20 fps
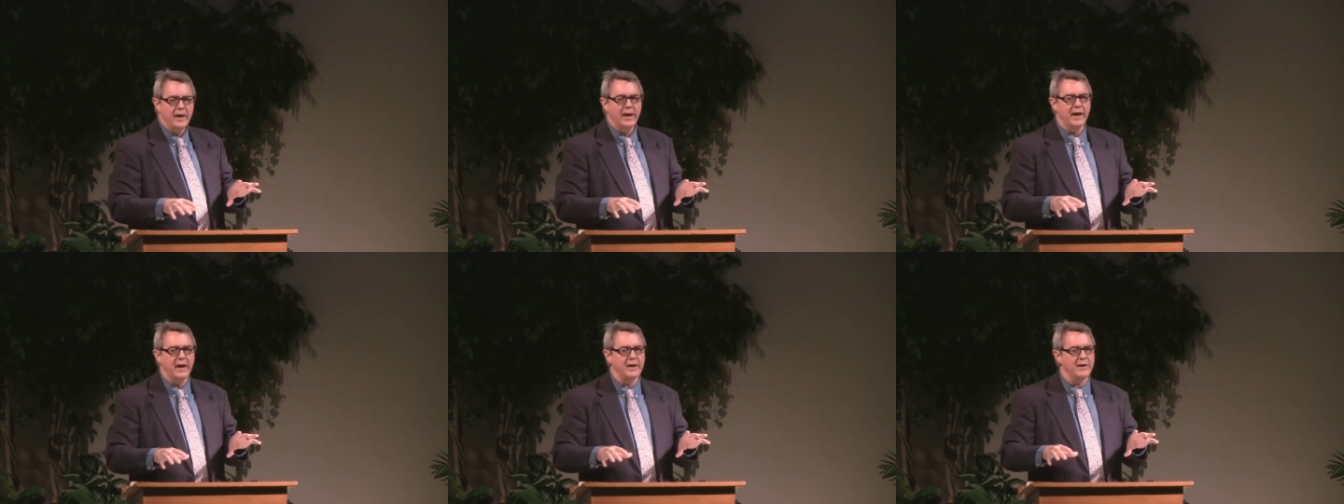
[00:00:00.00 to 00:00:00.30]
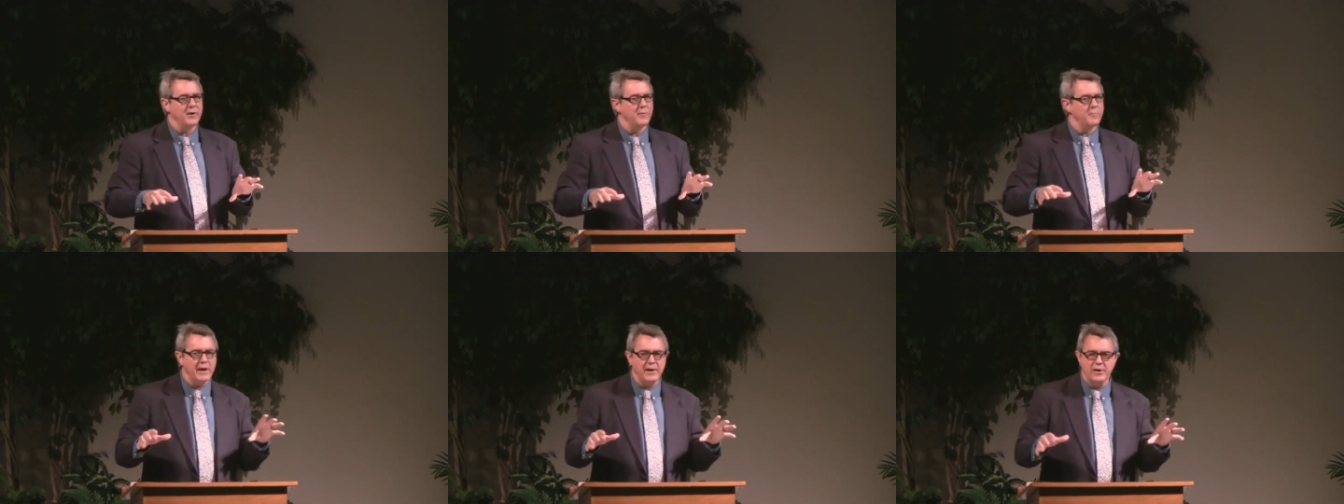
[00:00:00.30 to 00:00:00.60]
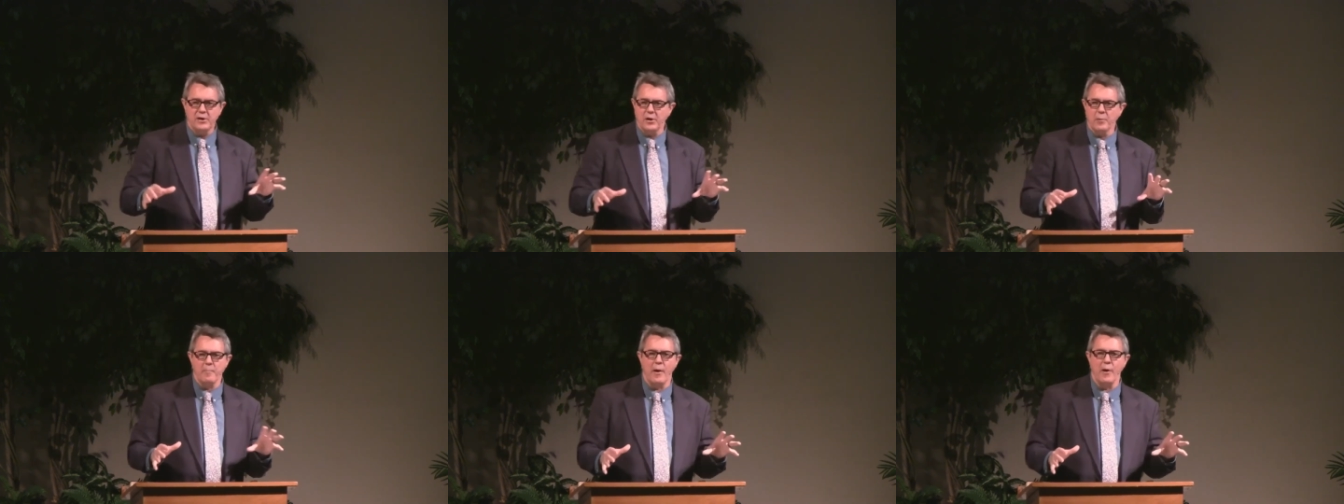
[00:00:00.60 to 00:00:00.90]
and you
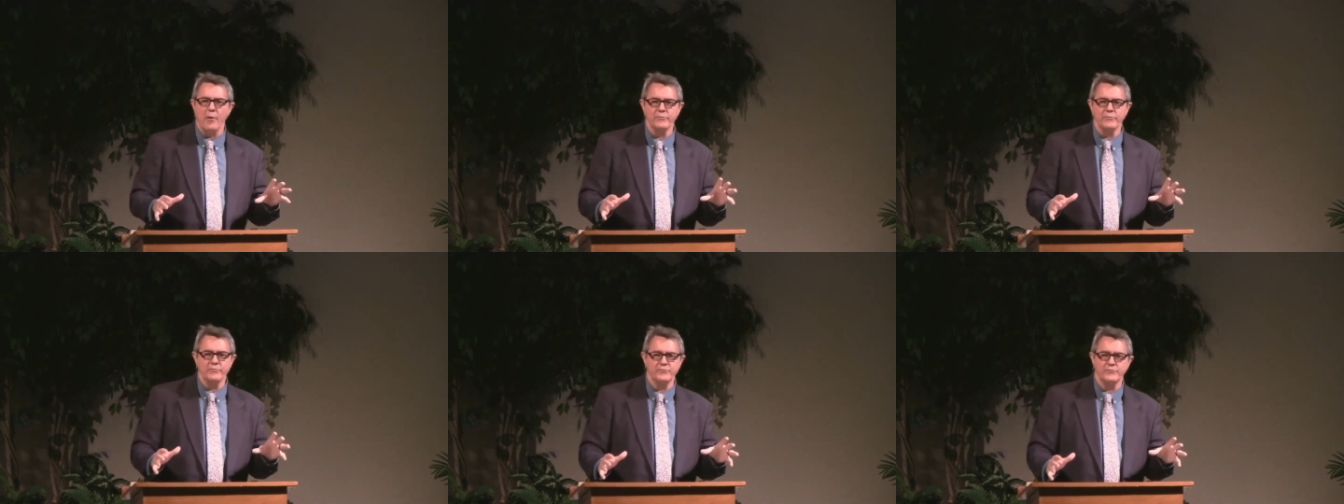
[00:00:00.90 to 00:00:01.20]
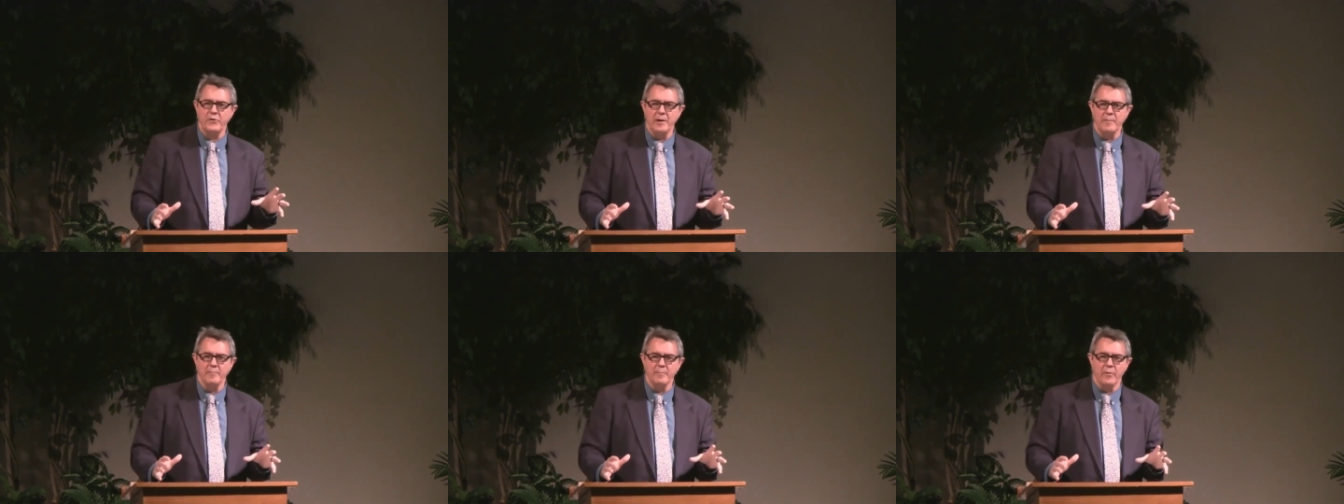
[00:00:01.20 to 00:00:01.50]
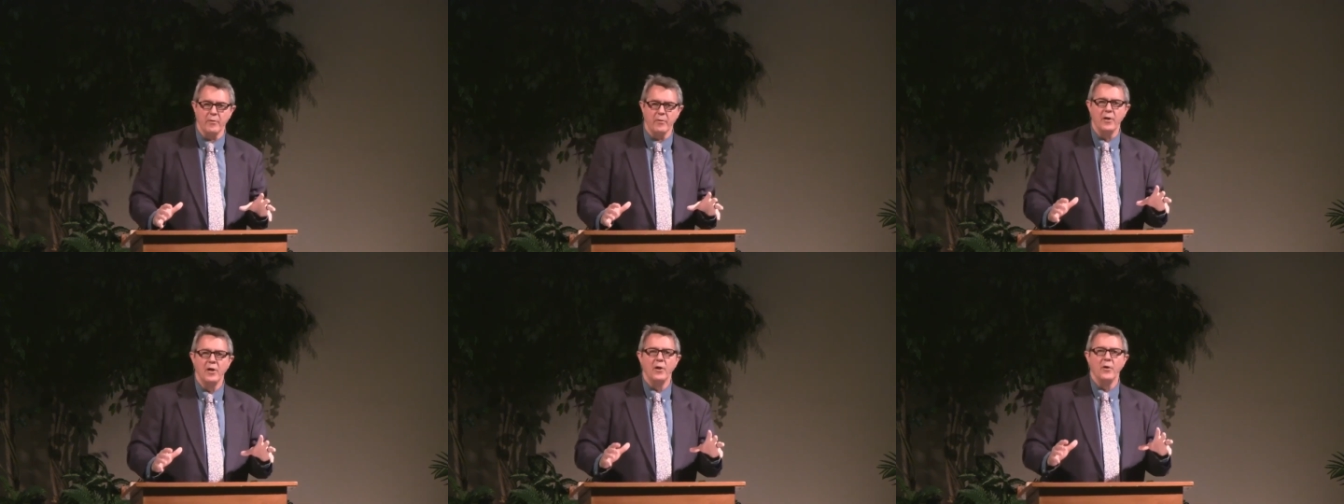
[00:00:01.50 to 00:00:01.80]
make your bones
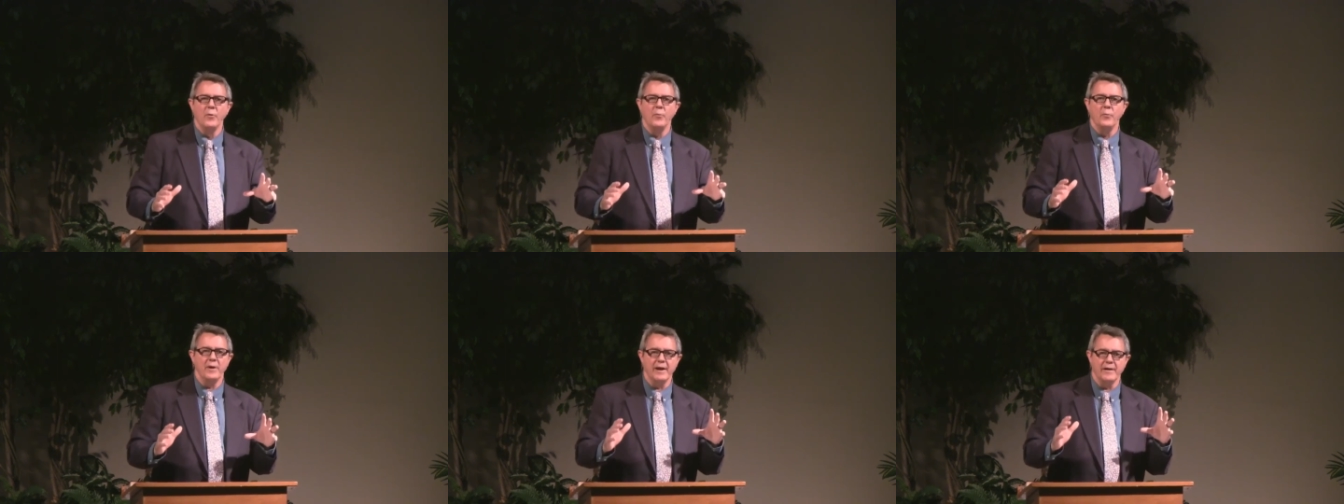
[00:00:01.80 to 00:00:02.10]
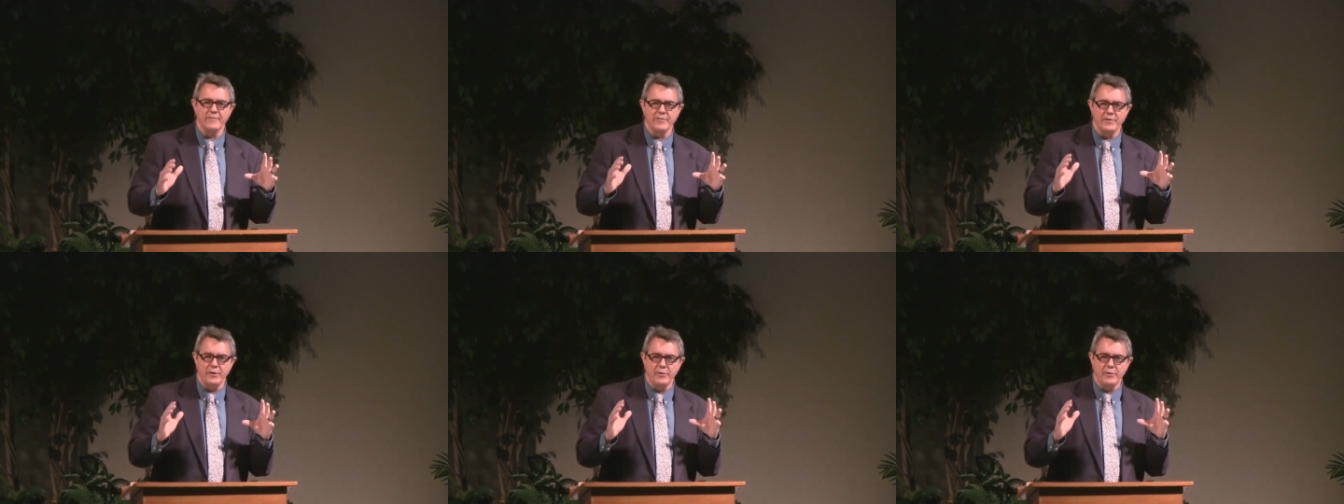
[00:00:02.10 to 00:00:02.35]
tremble whenever